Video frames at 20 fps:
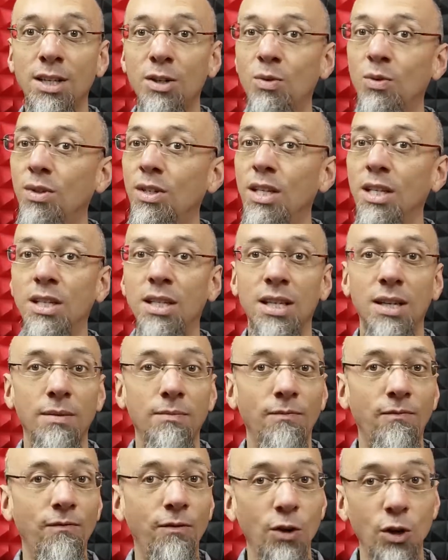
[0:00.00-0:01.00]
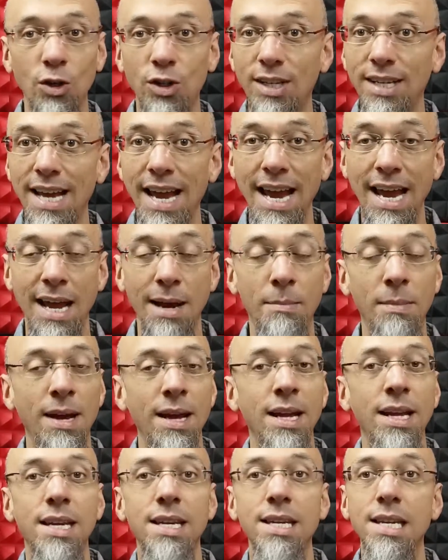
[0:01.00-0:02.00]
This was his first game,
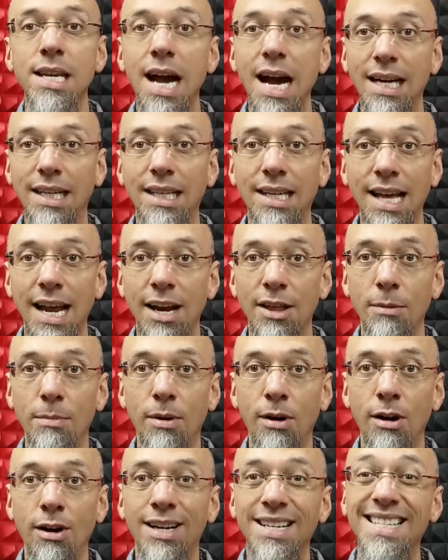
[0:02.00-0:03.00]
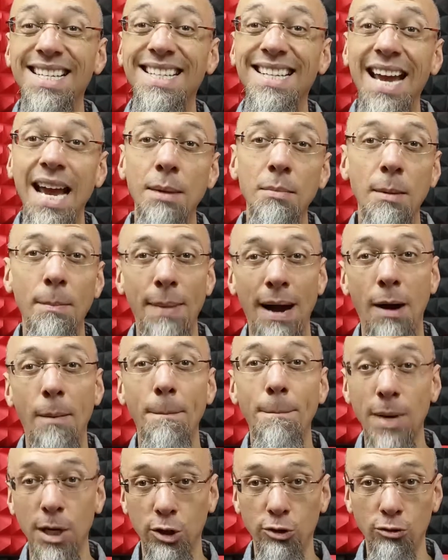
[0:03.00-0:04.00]
knocked it out of the park. It's a game about
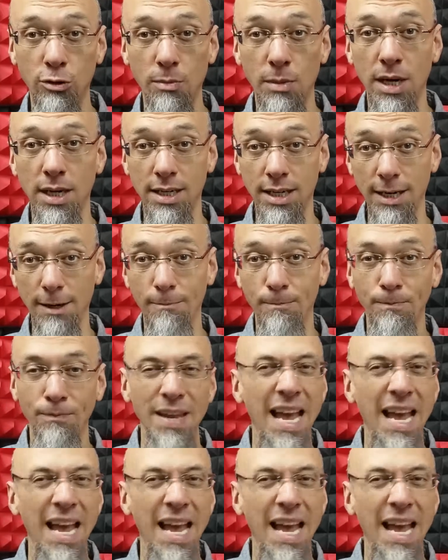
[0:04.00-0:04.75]
mushroom hunting.